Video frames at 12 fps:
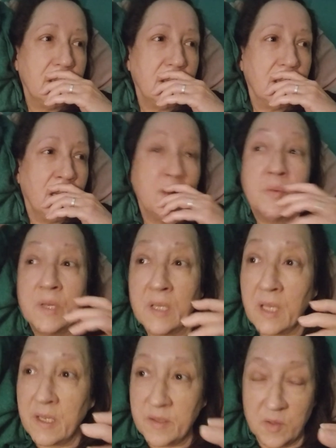I
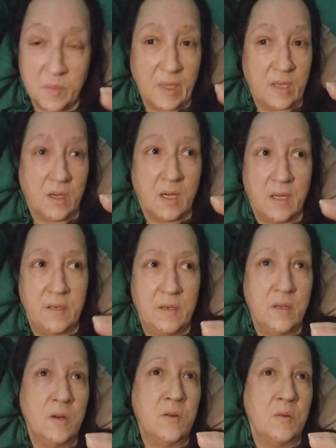realized, oh my God,
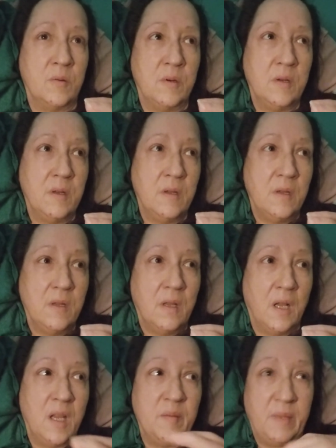no,
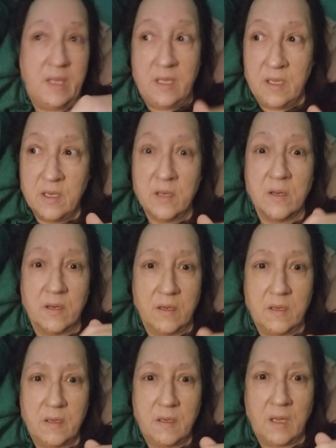I'm here.
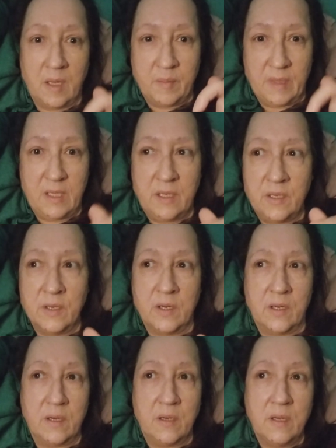I'm
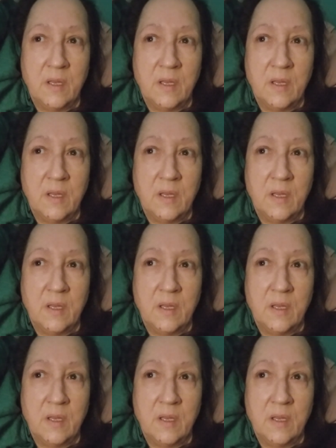here.